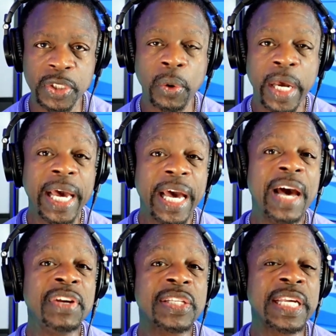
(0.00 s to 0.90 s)
So
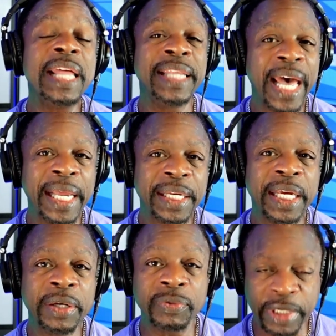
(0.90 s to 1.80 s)
having said that,
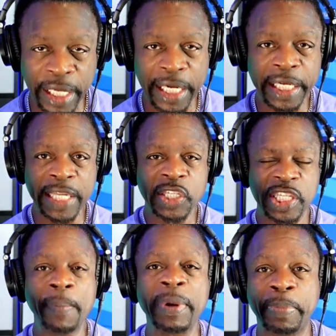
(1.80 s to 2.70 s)
and again,
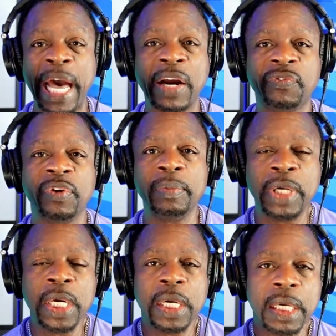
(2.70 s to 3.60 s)
stepping back from,